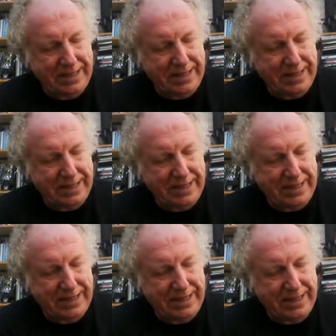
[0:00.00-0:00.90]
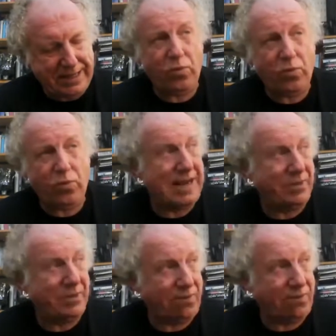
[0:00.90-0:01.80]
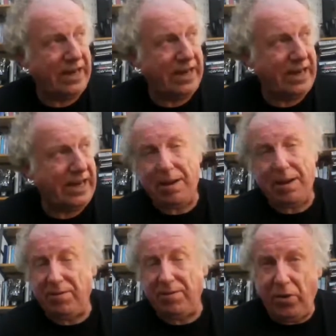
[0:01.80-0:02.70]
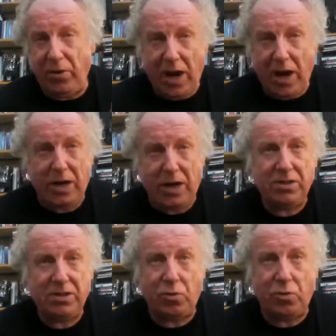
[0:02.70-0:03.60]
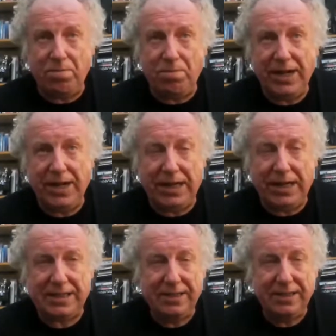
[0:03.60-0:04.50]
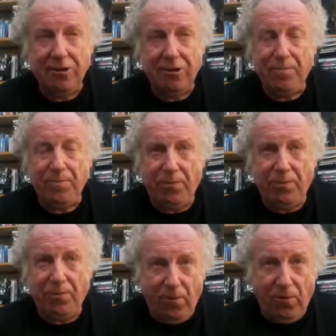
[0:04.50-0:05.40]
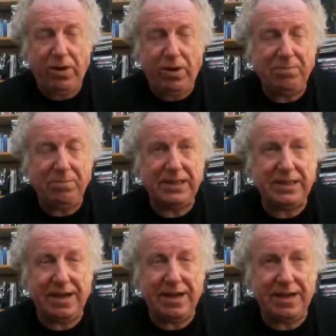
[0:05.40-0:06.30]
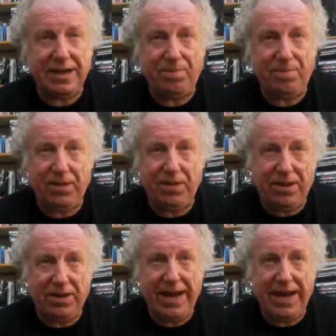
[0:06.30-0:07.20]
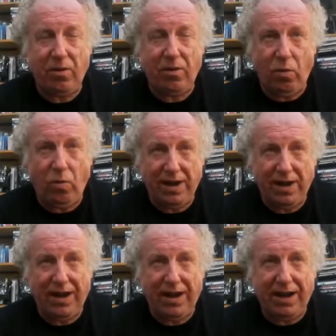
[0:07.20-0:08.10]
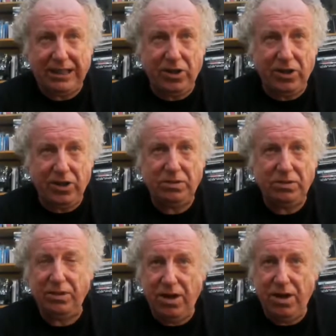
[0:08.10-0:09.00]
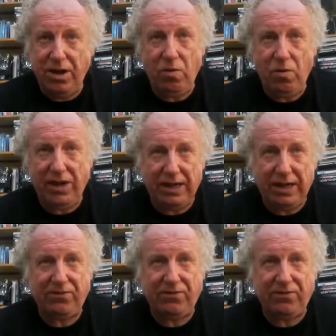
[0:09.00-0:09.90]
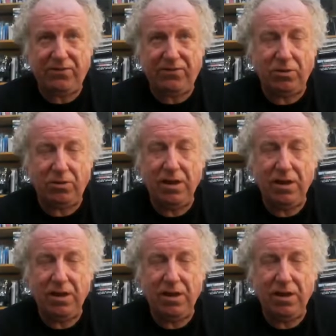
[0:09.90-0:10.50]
So I don't know whether this happened on Friday, whether it happened a few hours or minutes before he was declared dead or whatever. I don't know that information. So,